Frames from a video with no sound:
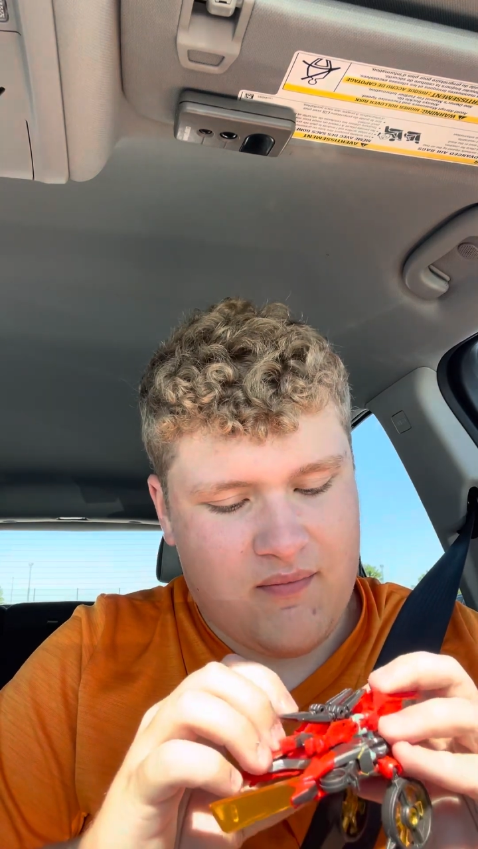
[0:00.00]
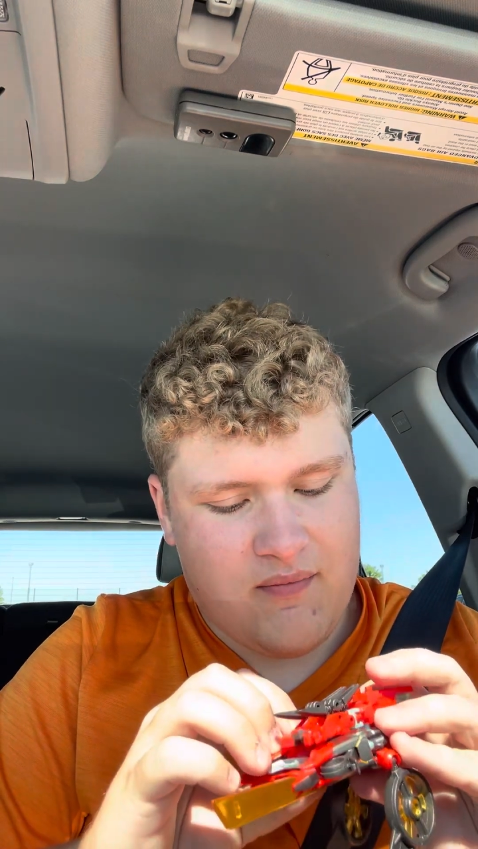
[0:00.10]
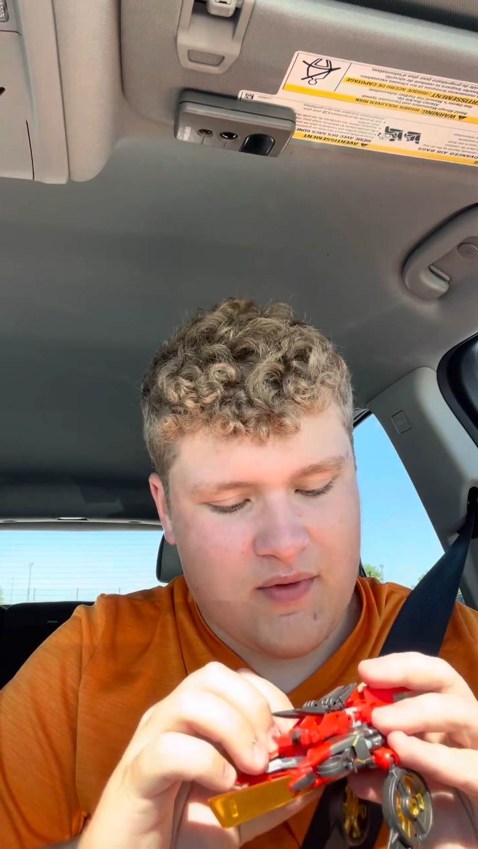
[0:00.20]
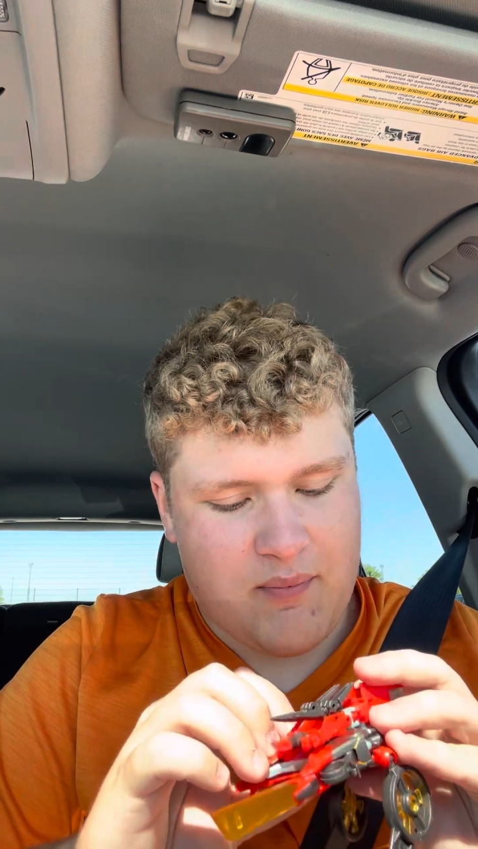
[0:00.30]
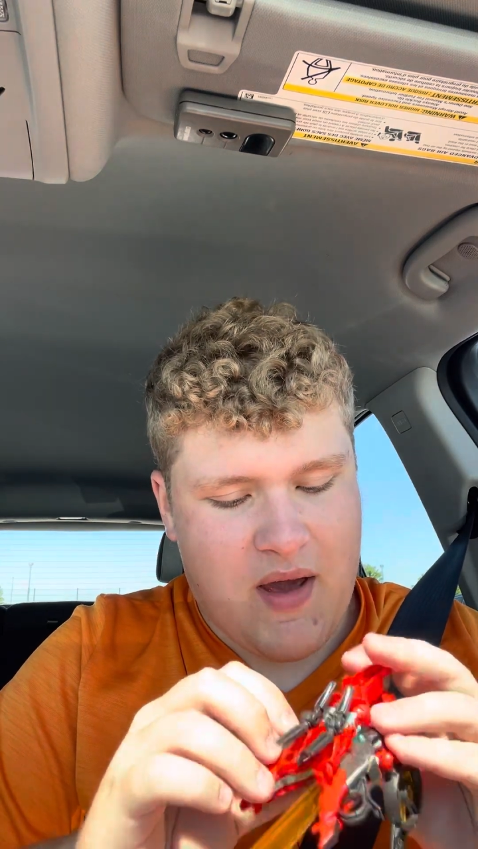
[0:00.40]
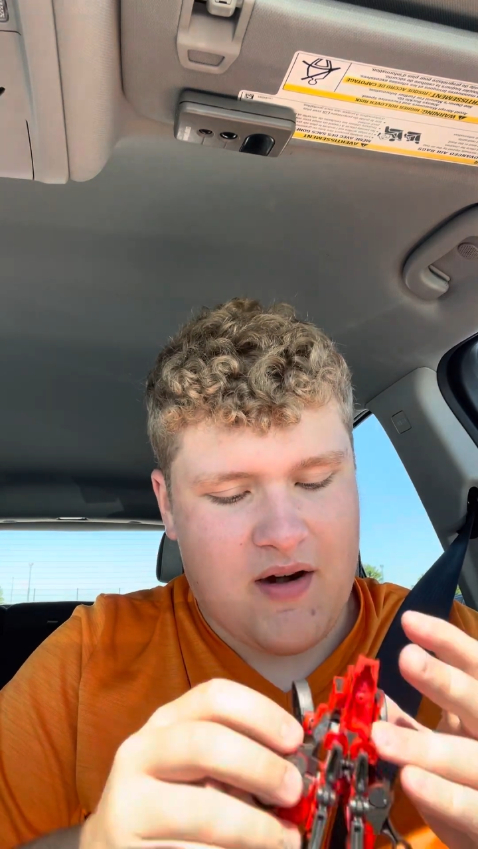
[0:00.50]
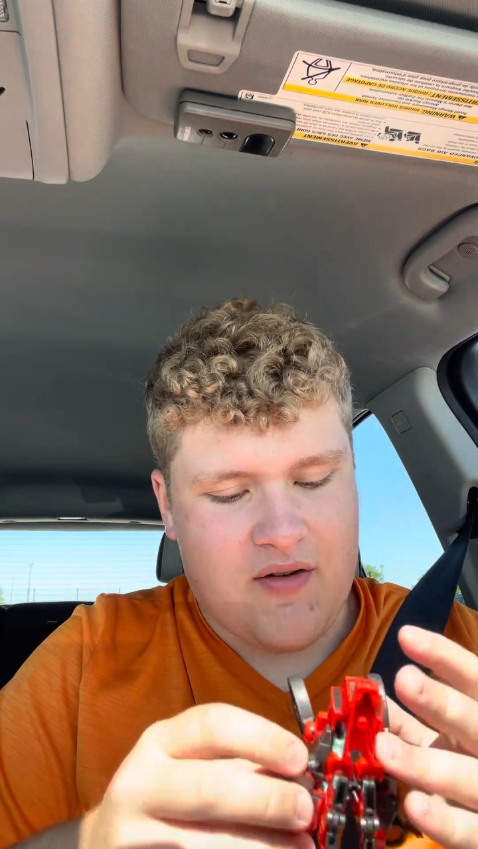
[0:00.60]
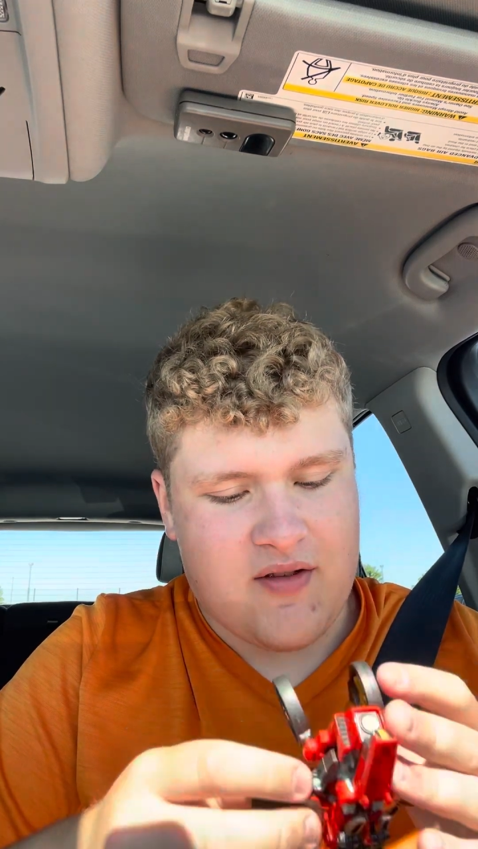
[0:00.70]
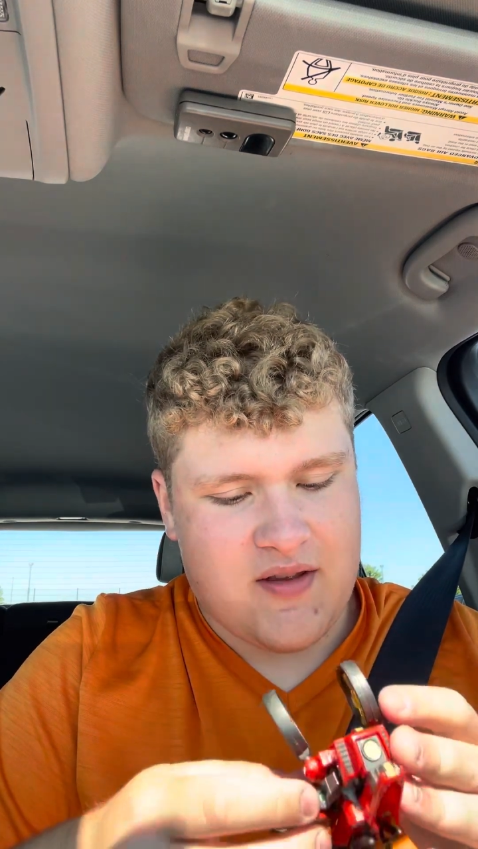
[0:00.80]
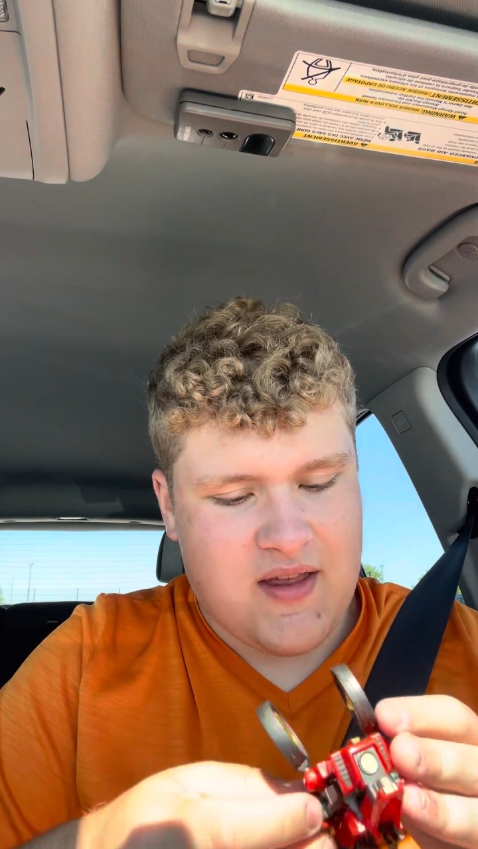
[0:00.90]
What
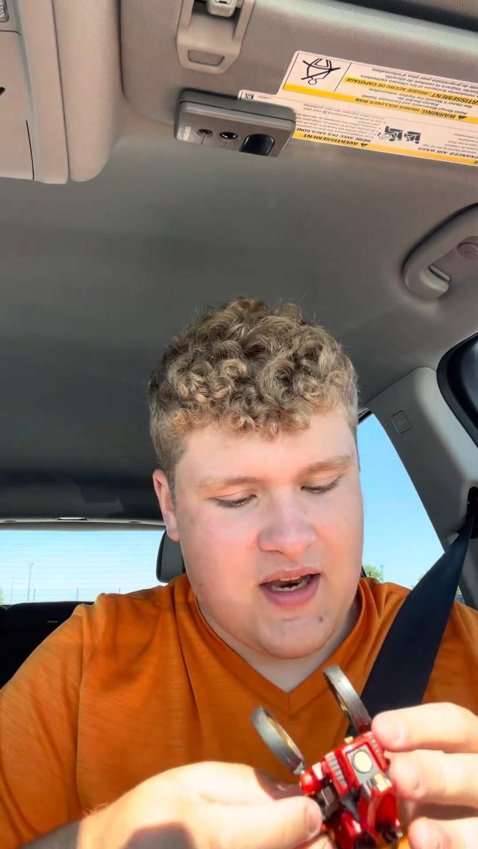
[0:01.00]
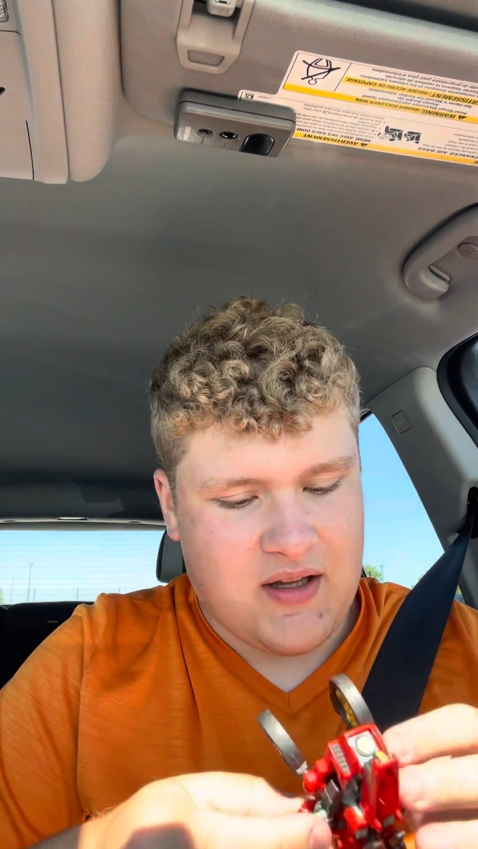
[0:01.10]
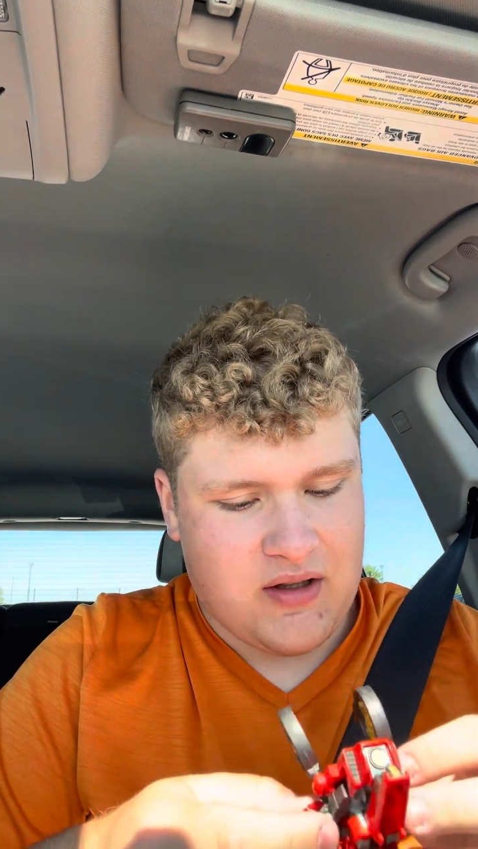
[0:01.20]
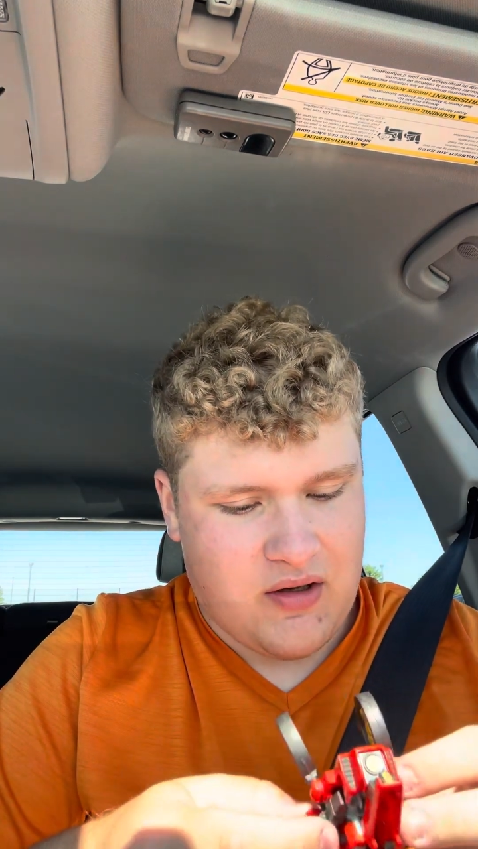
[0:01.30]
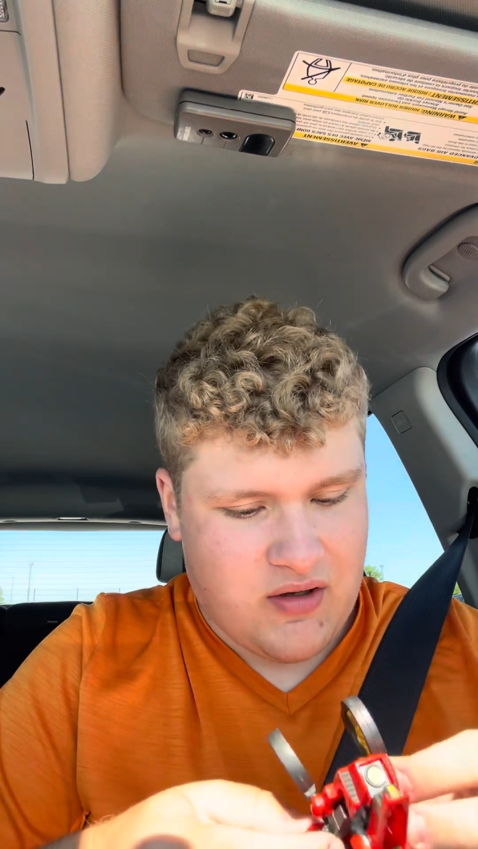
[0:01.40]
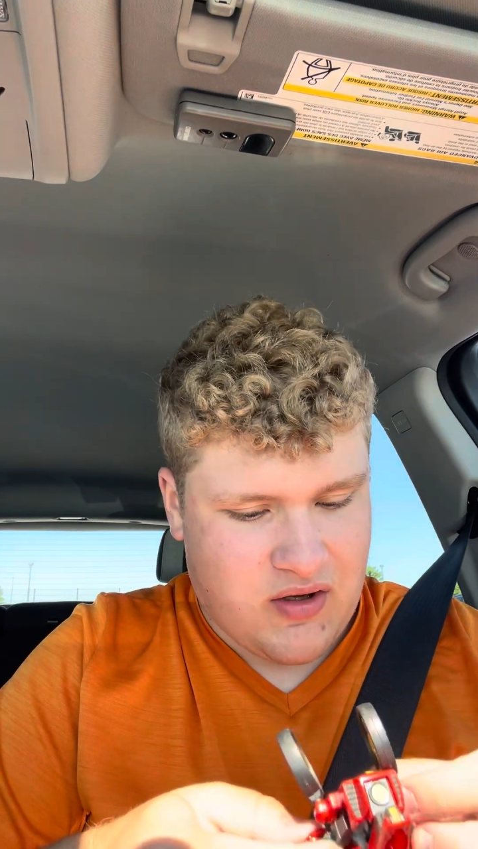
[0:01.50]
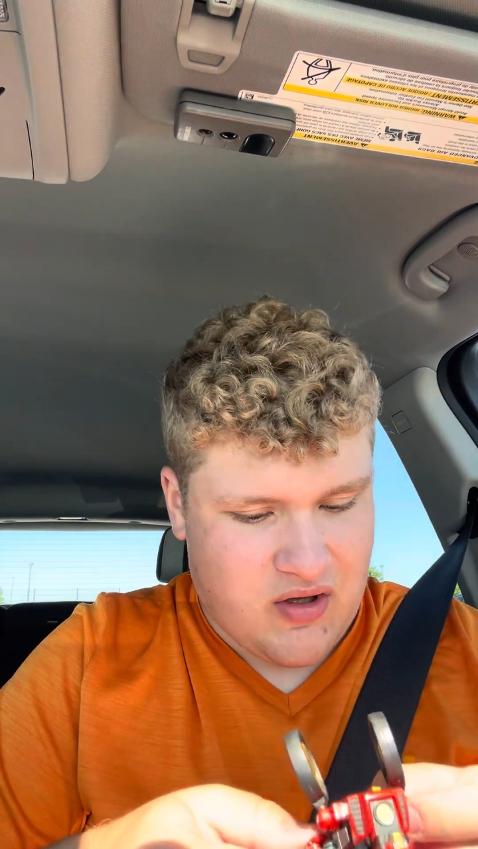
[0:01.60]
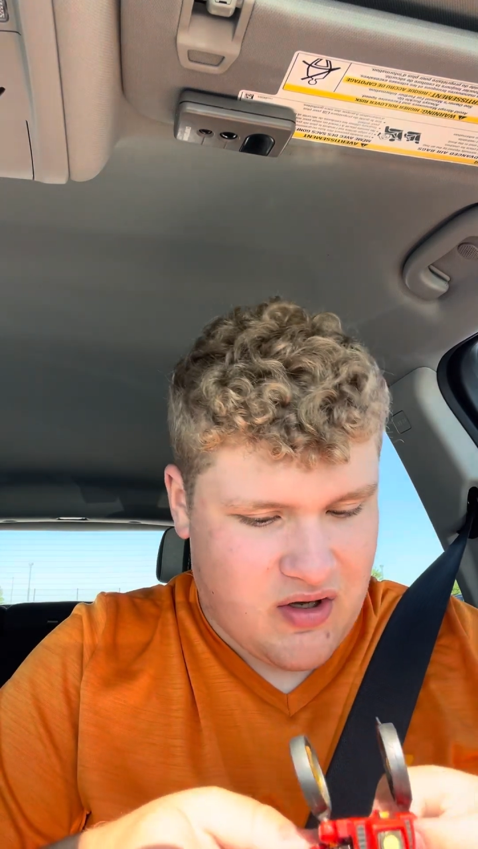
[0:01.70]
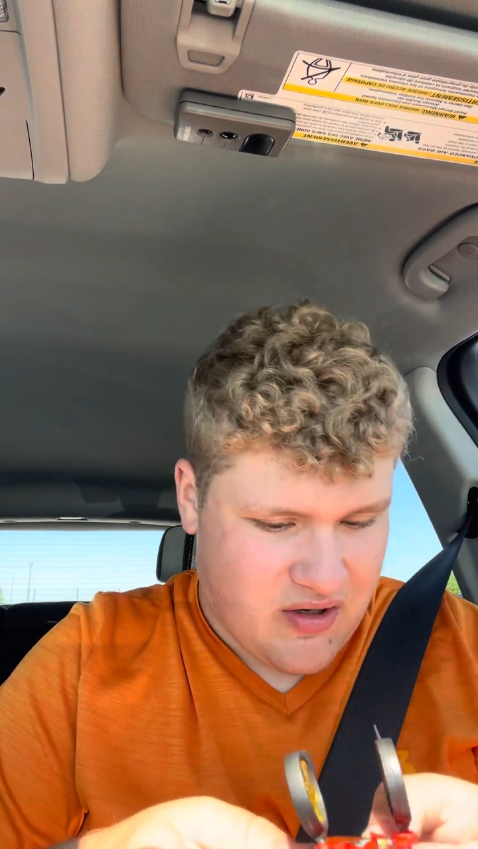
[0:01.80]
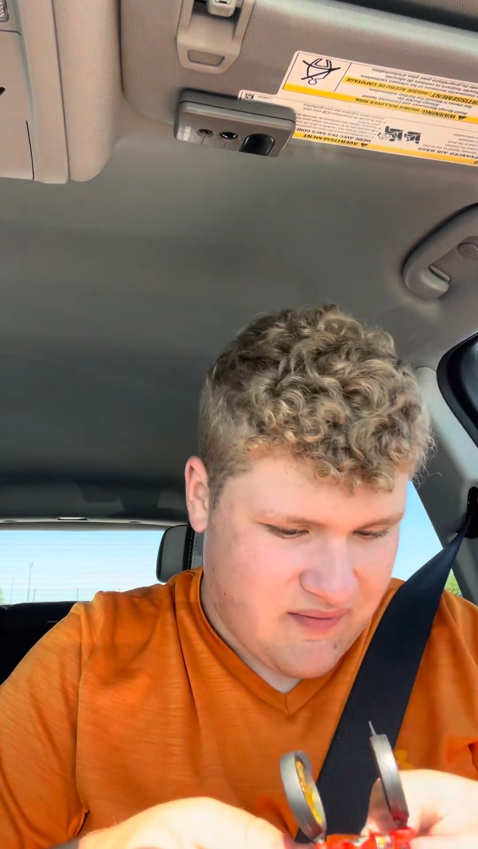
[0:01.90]
matters is that it looks
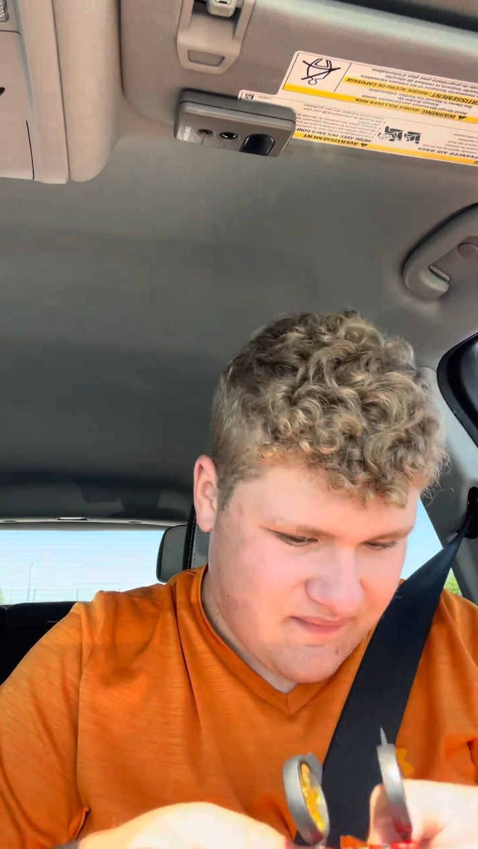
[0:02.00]
good.